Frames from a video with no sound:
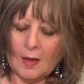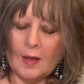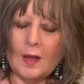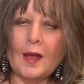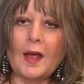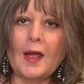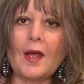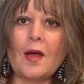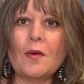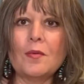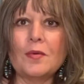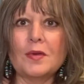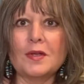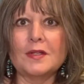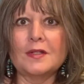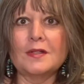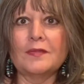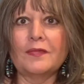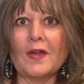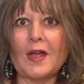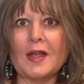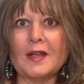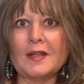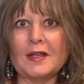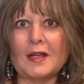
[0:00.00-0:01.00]
I always
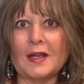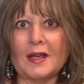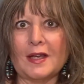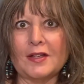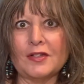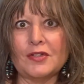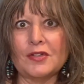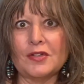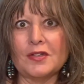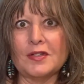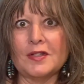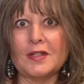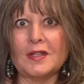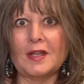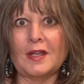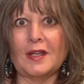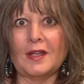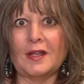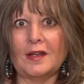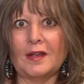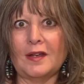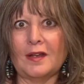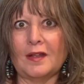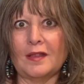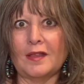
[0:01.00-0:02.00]
find it
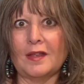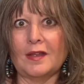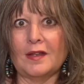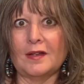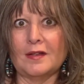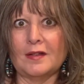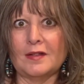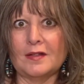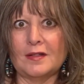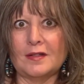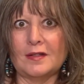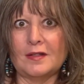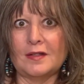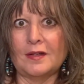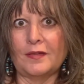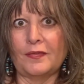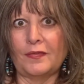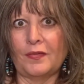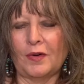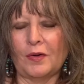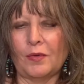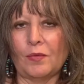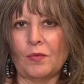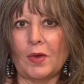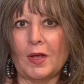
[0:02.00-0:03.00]
interesting the
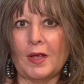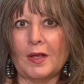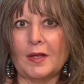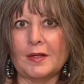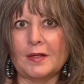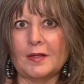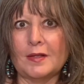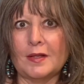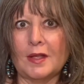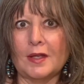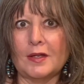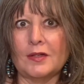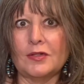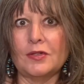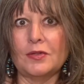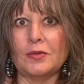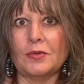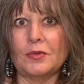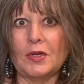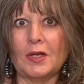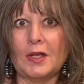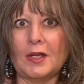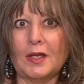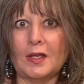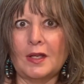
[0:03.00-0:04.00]
different ways that
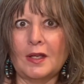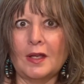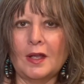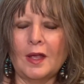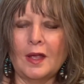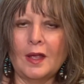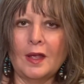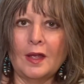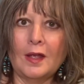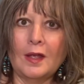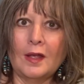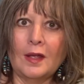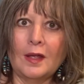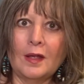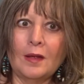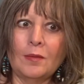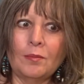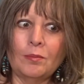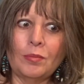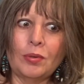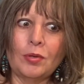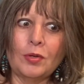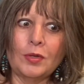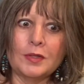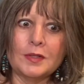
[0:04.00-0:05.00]
Dooney
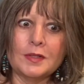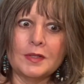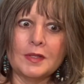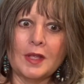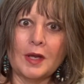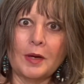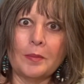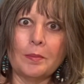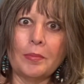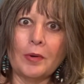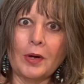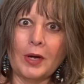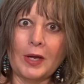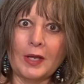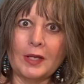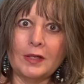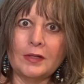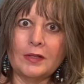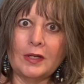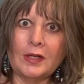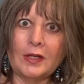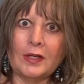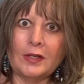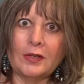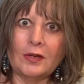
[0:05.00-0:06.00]
puts their
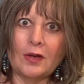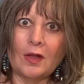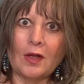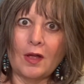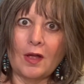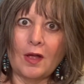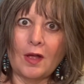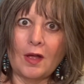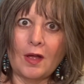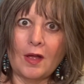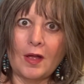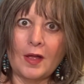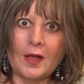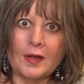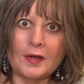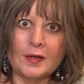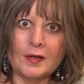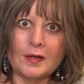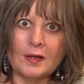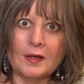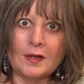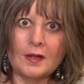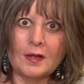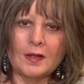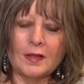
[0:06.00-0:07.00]
branding
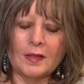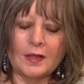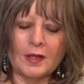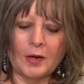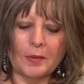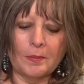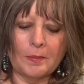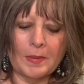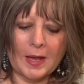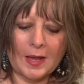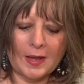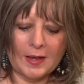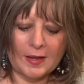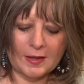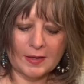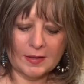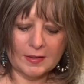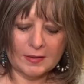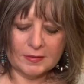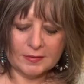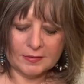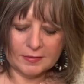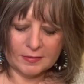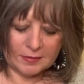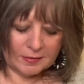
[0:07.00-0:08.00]
on their
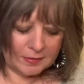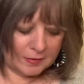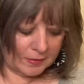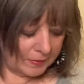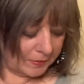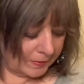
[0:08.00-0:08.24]
bags.